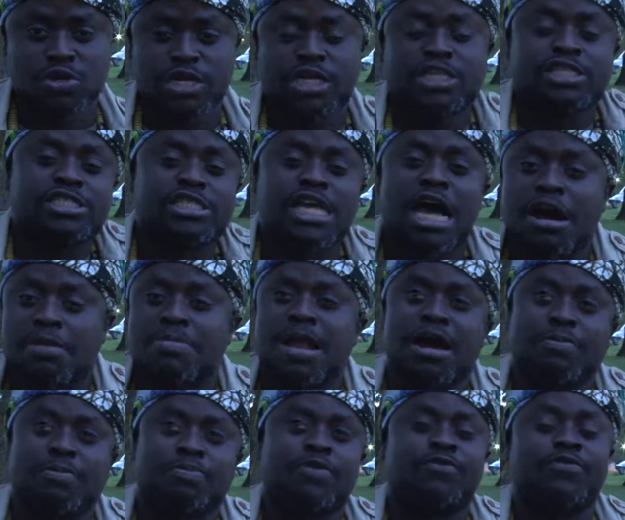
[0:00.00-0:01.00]
this is how
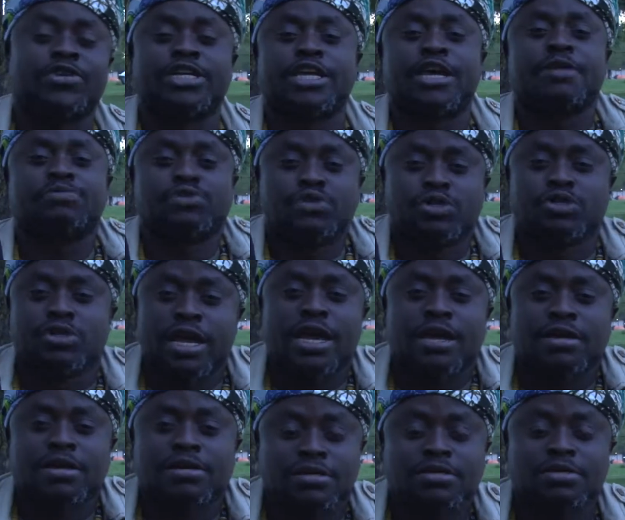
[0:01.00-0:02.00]
Black Prophet came to
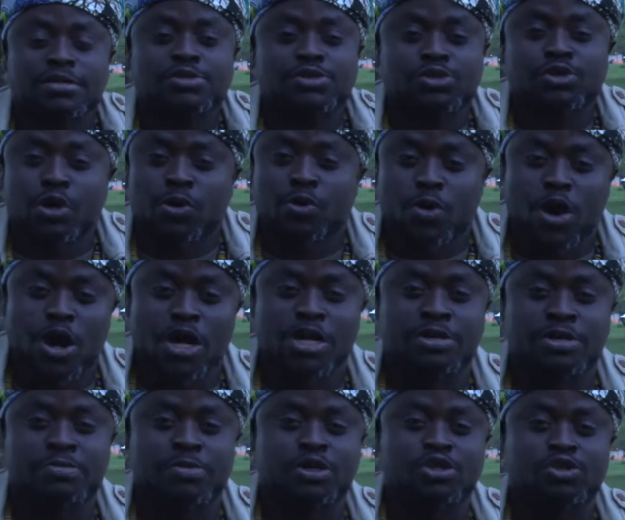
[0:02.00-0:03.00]
the world,
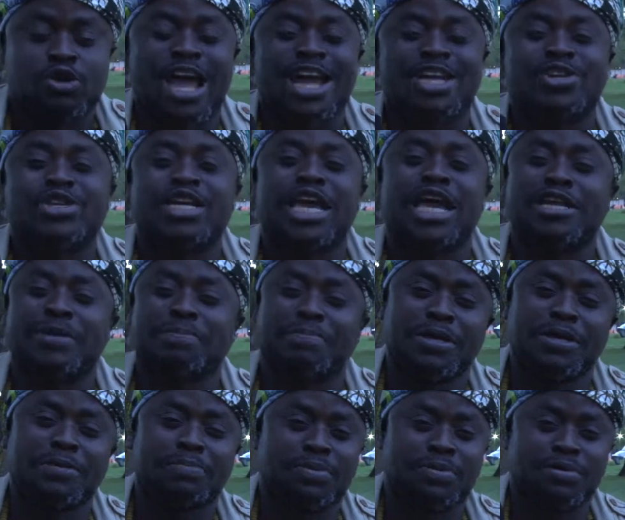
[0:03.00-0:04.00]
to educate the
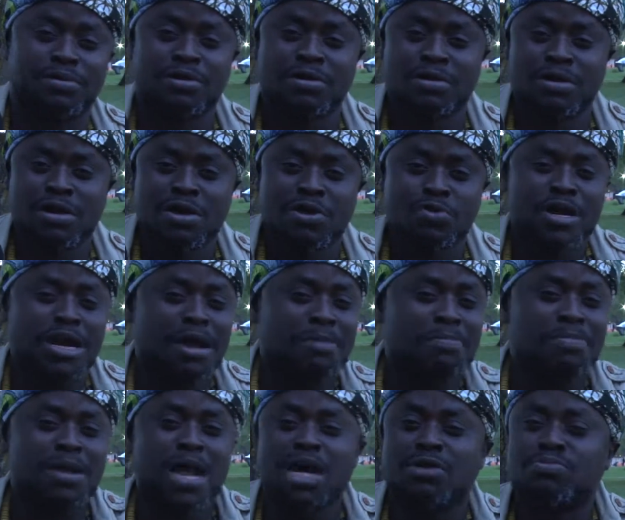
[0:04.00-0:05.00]
people. Whether
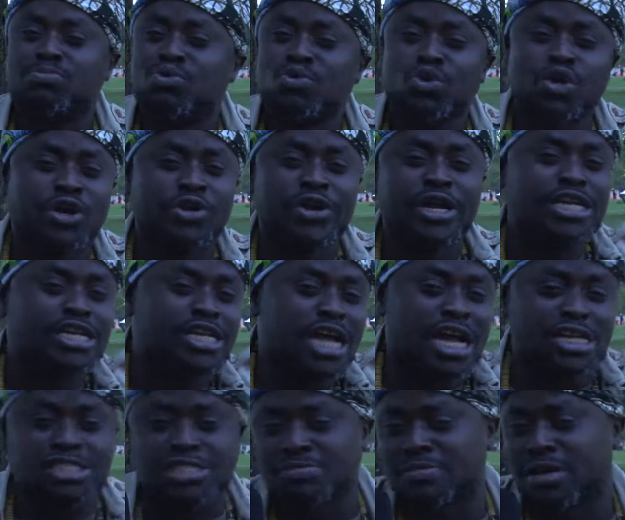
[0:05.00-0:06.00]
black, blue, green, it
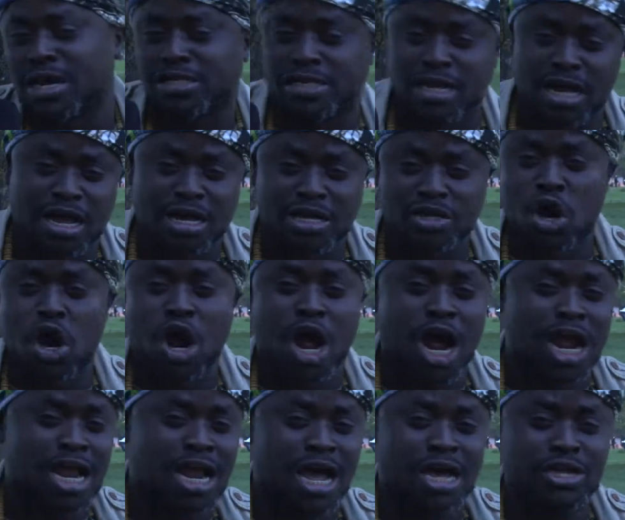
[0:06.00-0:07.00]
doesn't matter. Your
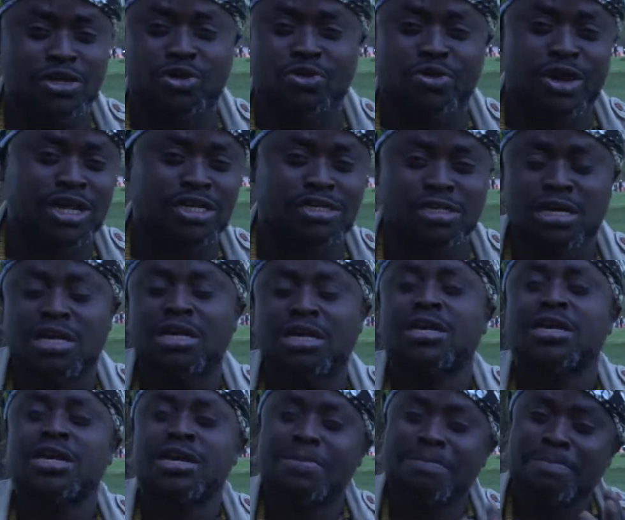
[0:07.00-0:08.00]
color, your race.
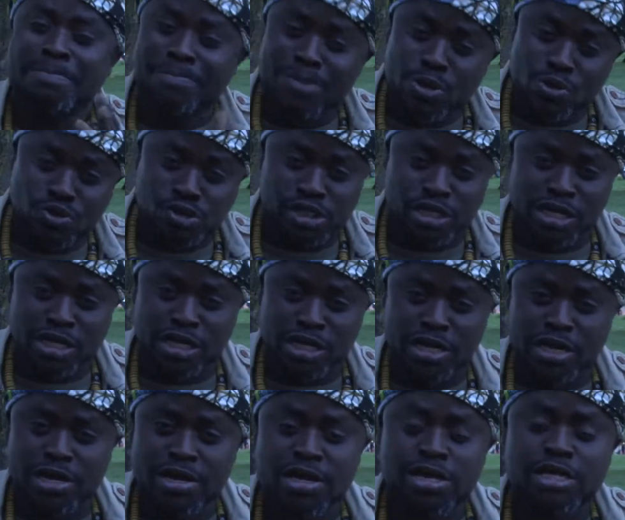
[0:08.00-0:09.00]
Music
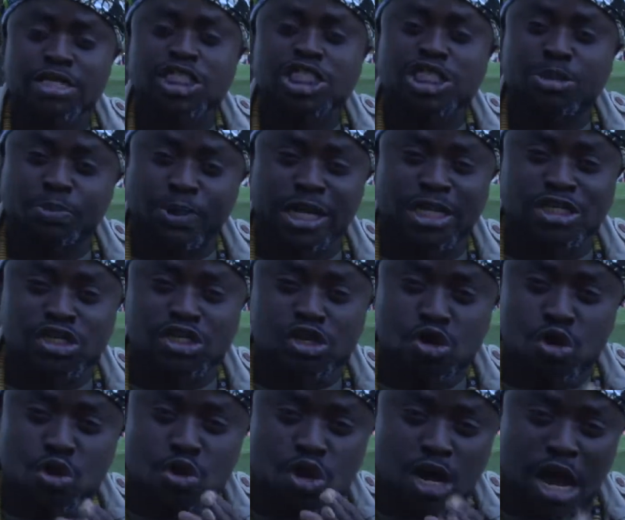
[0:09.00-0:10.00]
speaks
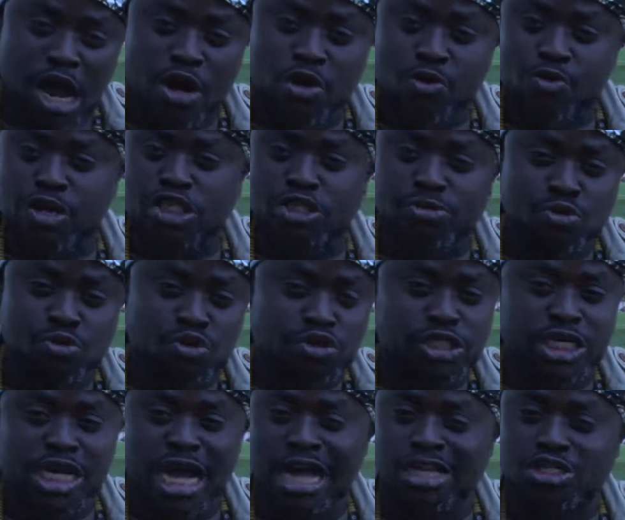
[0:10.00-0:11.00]
no language.
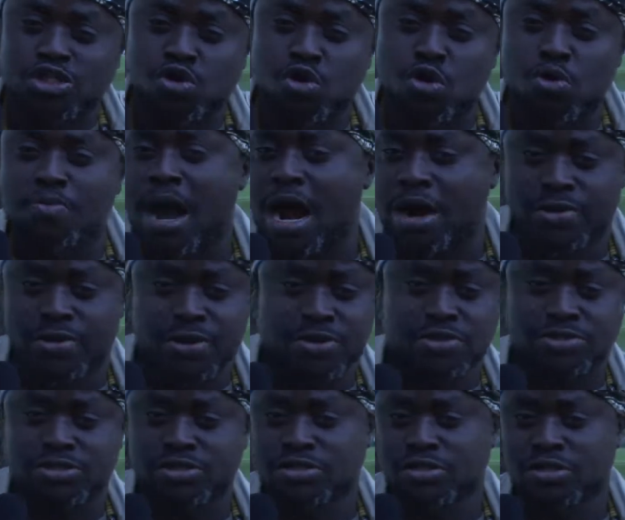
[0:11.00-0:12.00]
Music has no
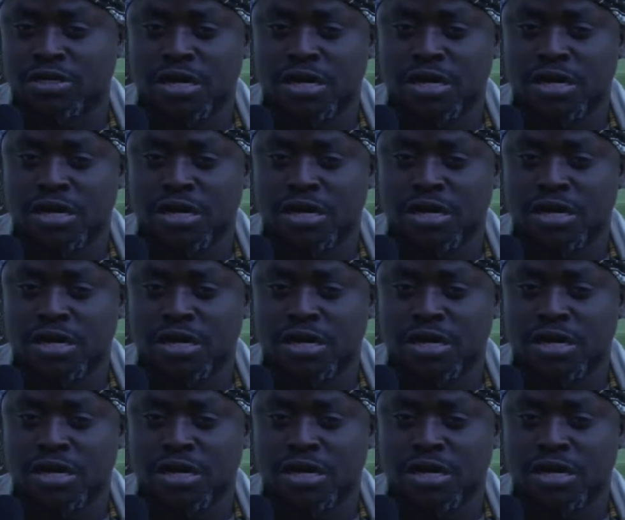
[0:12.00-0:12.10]
barriers.